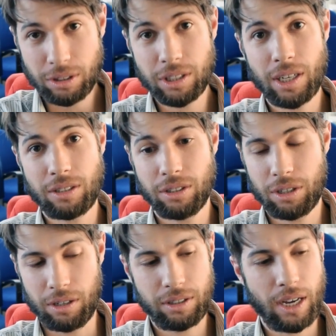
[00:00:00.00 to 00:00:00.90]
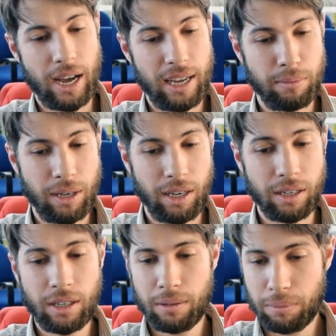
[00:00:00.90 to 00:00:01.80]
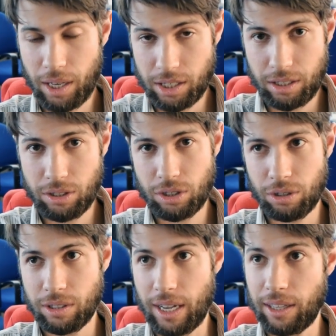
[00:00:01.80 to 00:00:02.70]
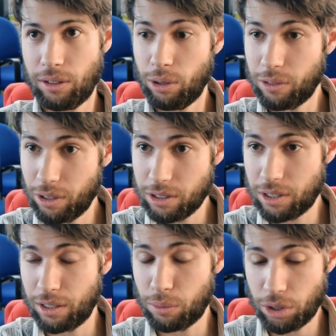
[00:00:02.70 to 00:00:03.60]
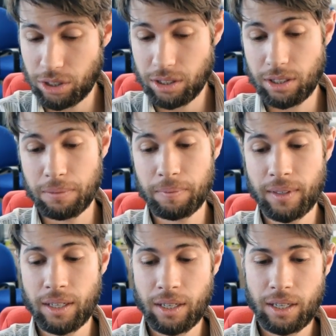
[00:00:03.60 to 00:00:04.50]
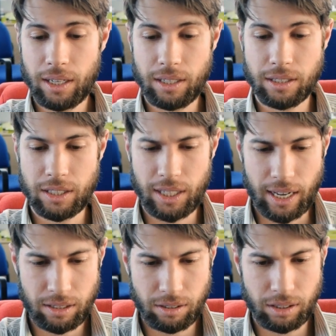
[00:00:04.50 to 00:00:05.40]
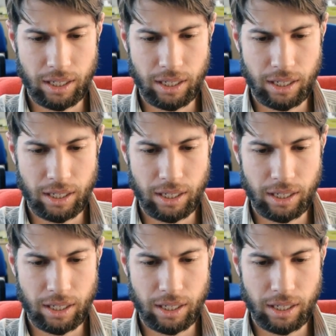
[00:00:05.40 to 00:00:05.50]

Krissansen-Totton. I am a PhD student at the University of Washington in Seattle.